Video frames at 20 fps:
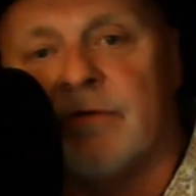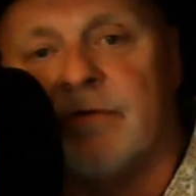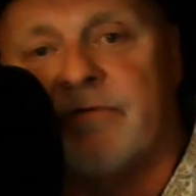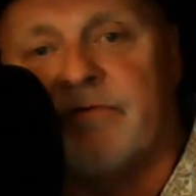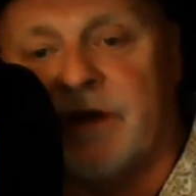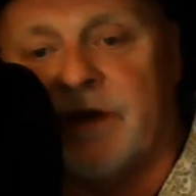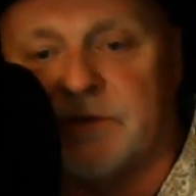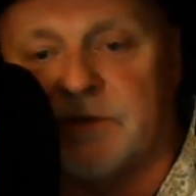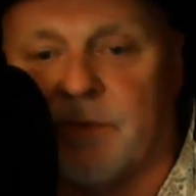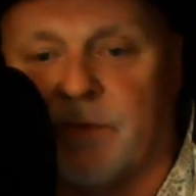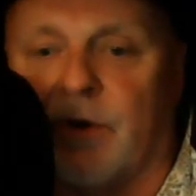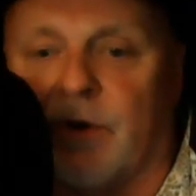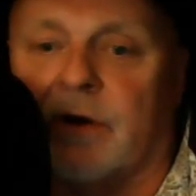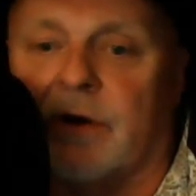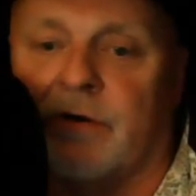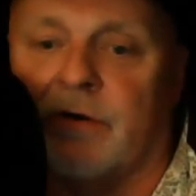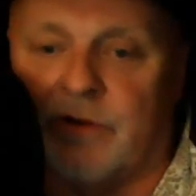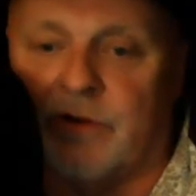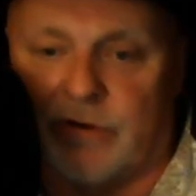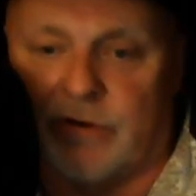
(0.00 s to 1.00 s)
Facebook
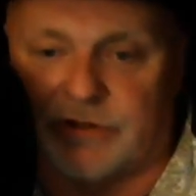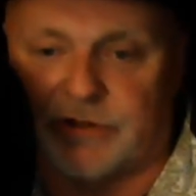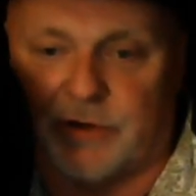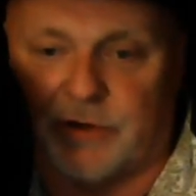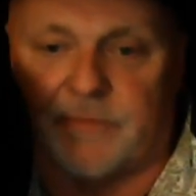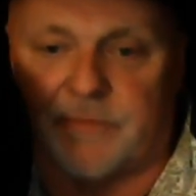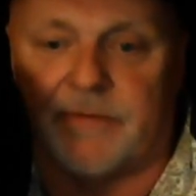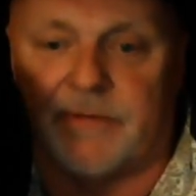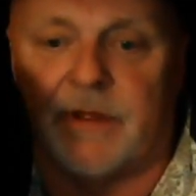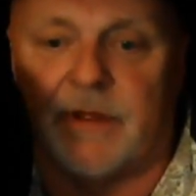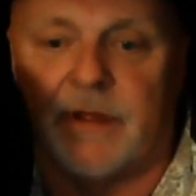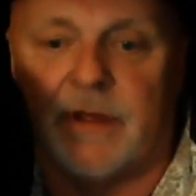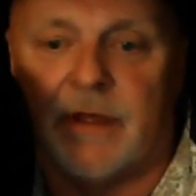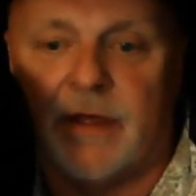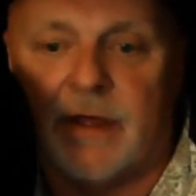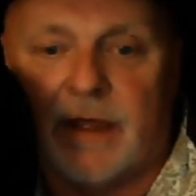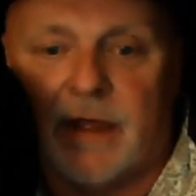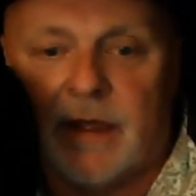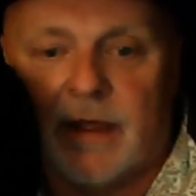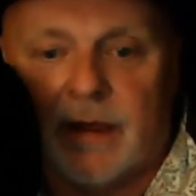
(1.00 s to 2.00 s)
and on YouTube.
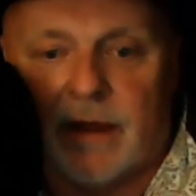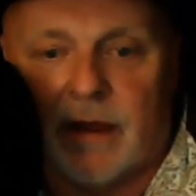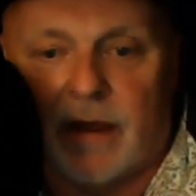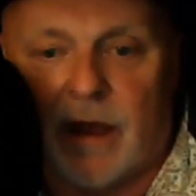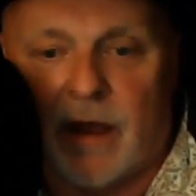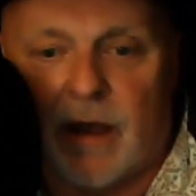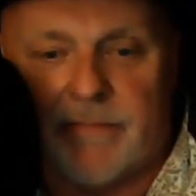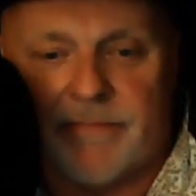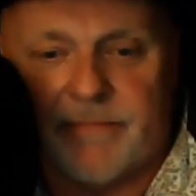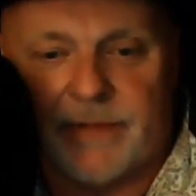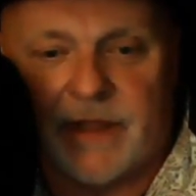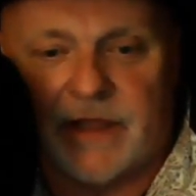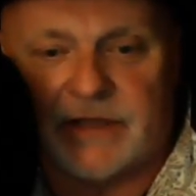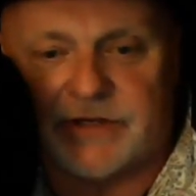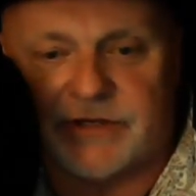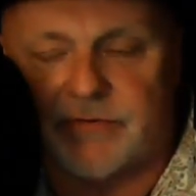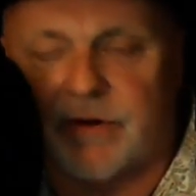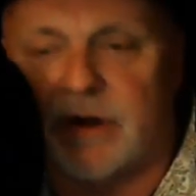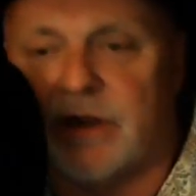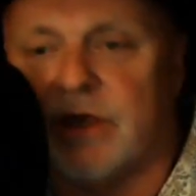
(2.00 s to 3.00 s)

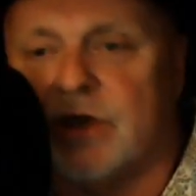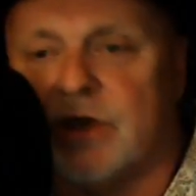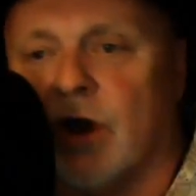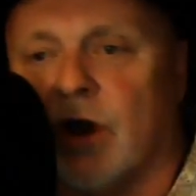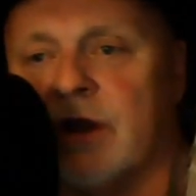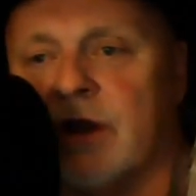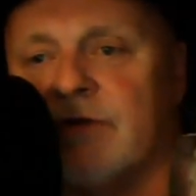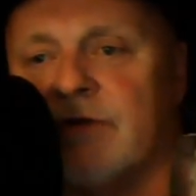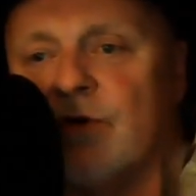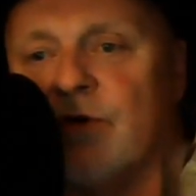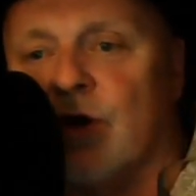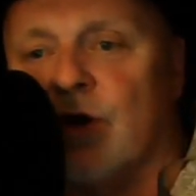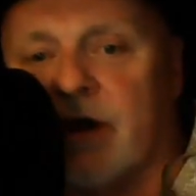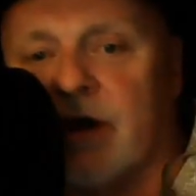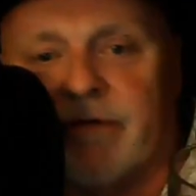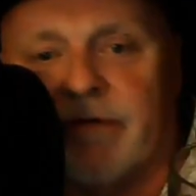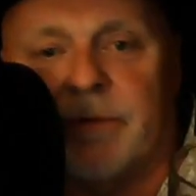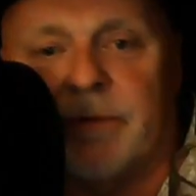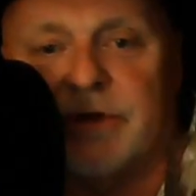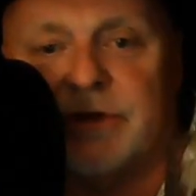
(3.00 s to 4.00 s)
It's really kind of you to
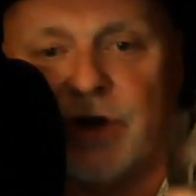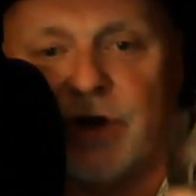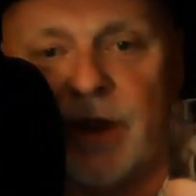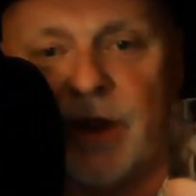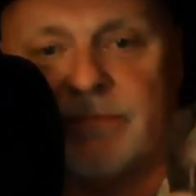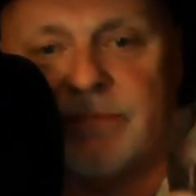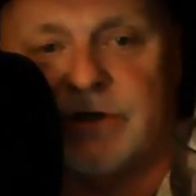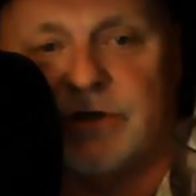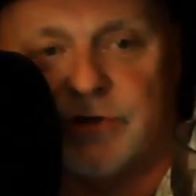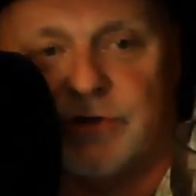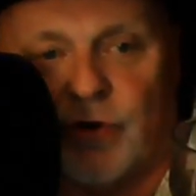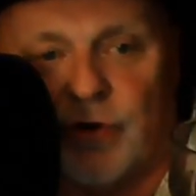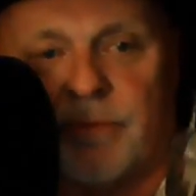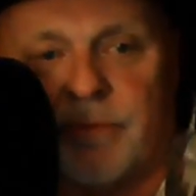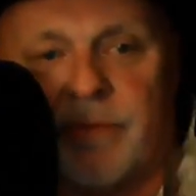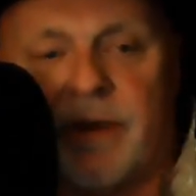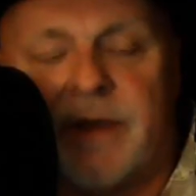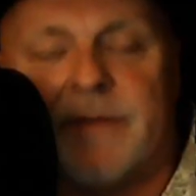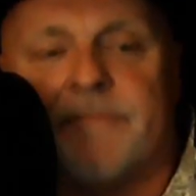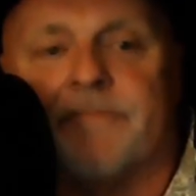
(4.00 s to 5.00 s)
give up your time to join
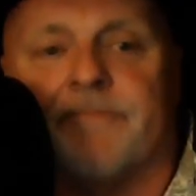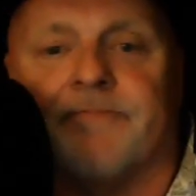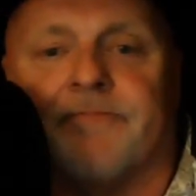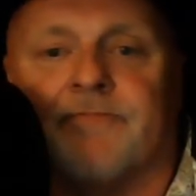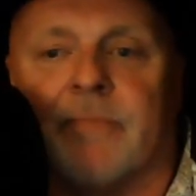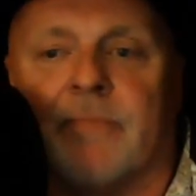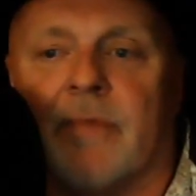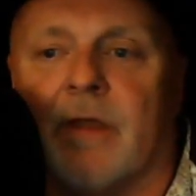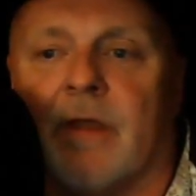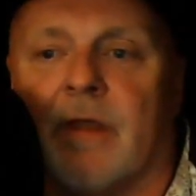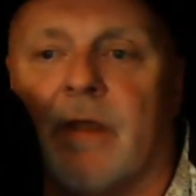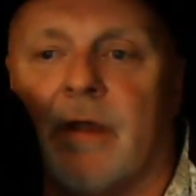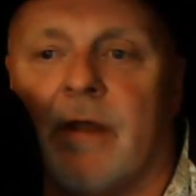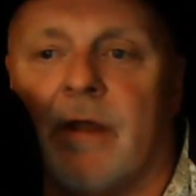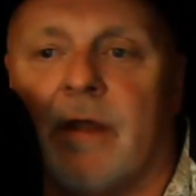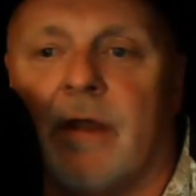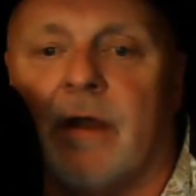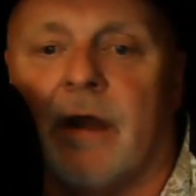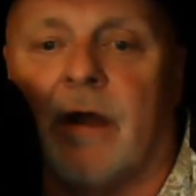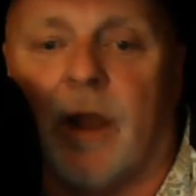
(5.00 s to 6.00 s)
me.
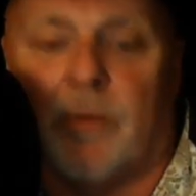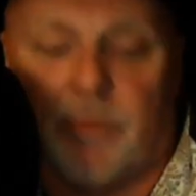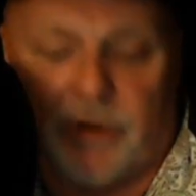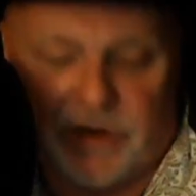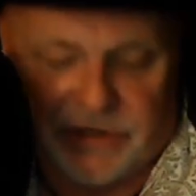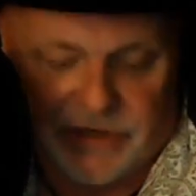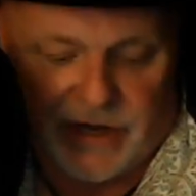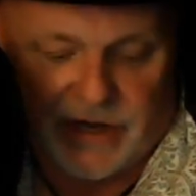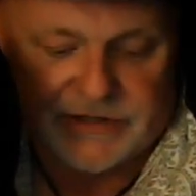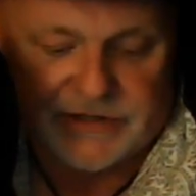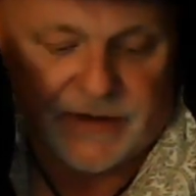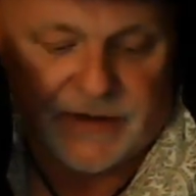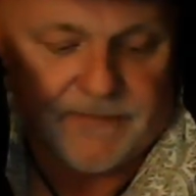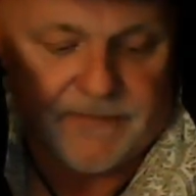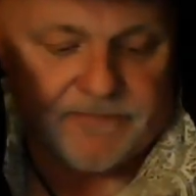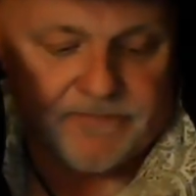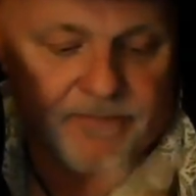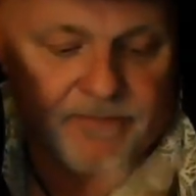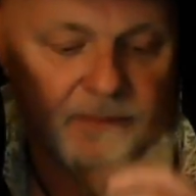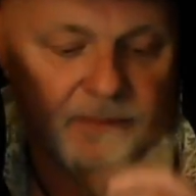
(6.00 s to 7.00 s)
I appreciate it.
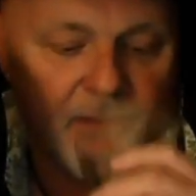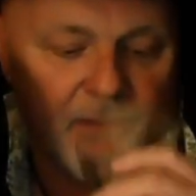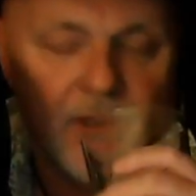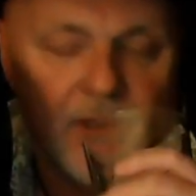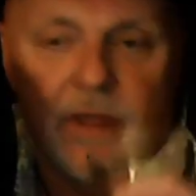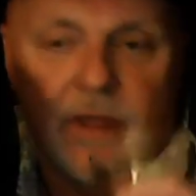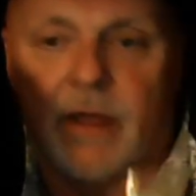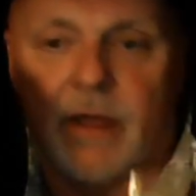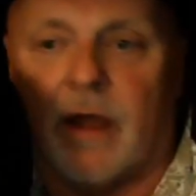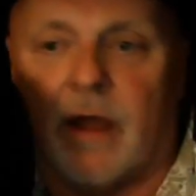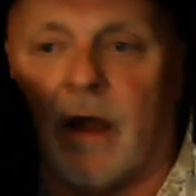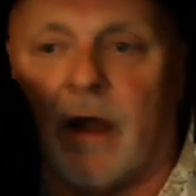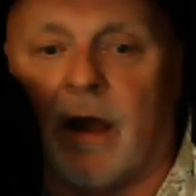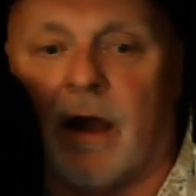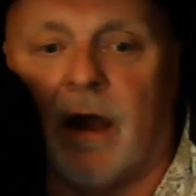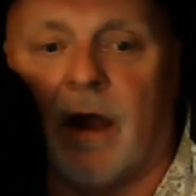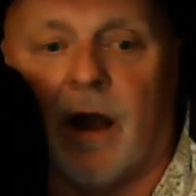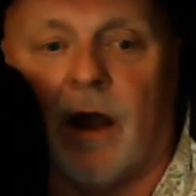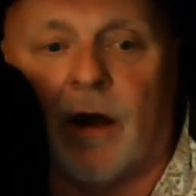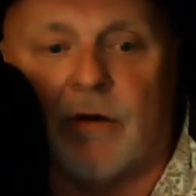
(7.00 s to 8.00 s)

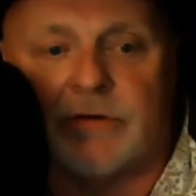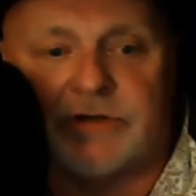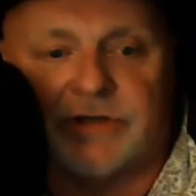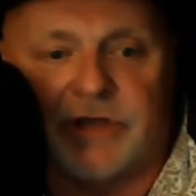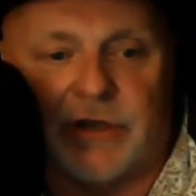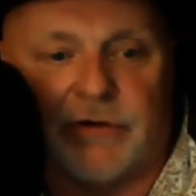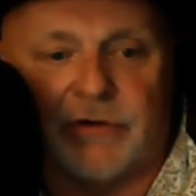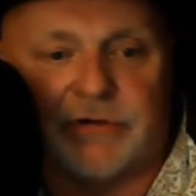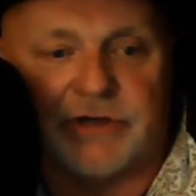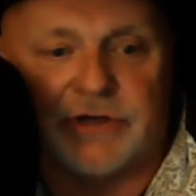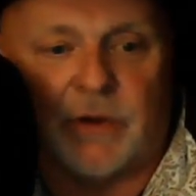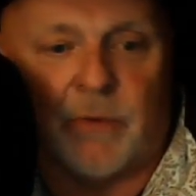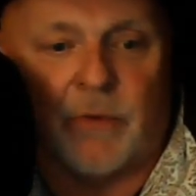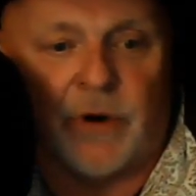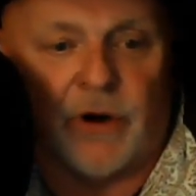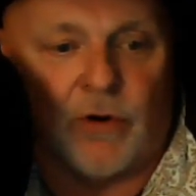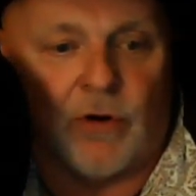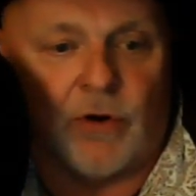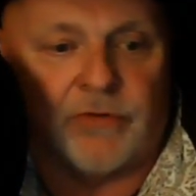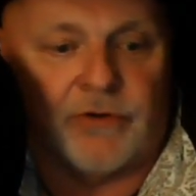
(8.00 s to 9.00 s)
I'll see you somewhere
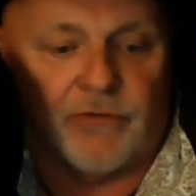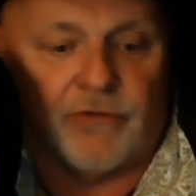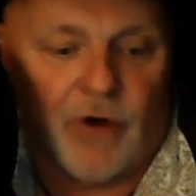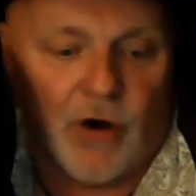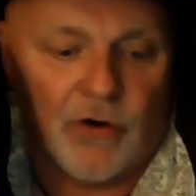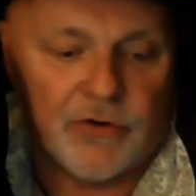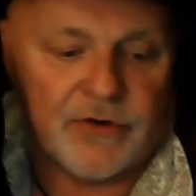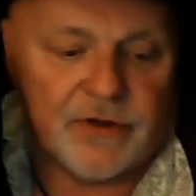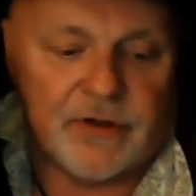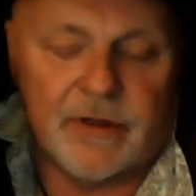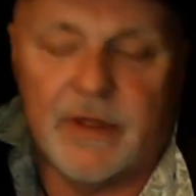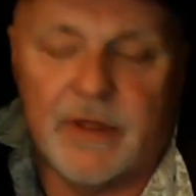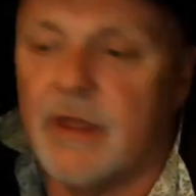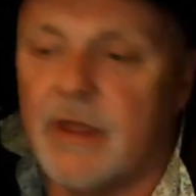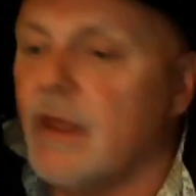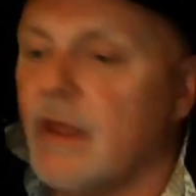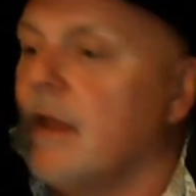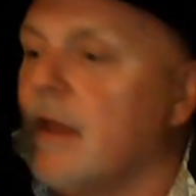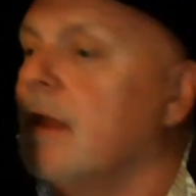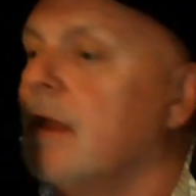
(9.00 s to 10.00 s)
along the road.
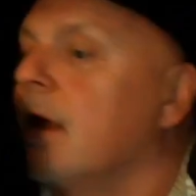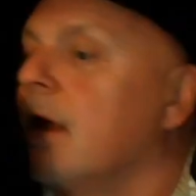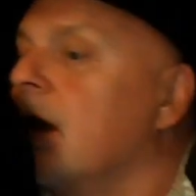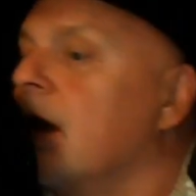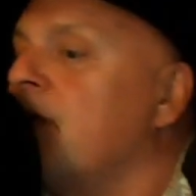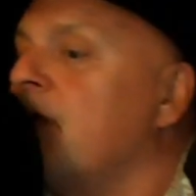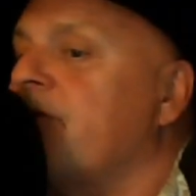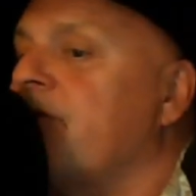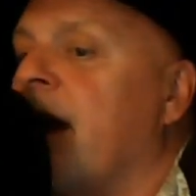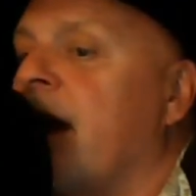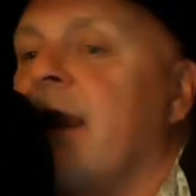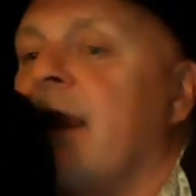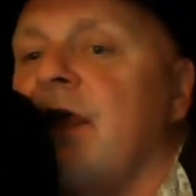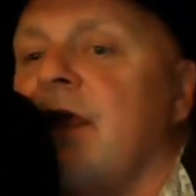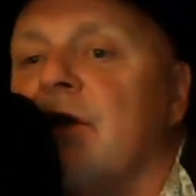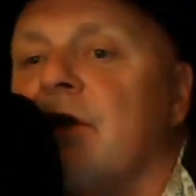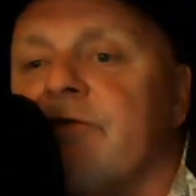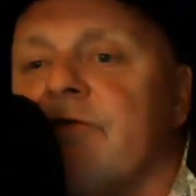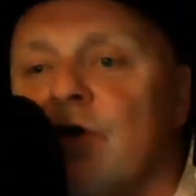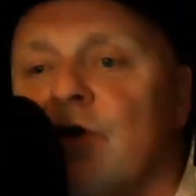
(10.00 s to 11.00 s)
If
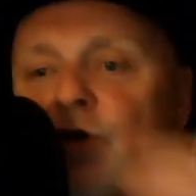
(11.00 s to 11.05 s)
any of you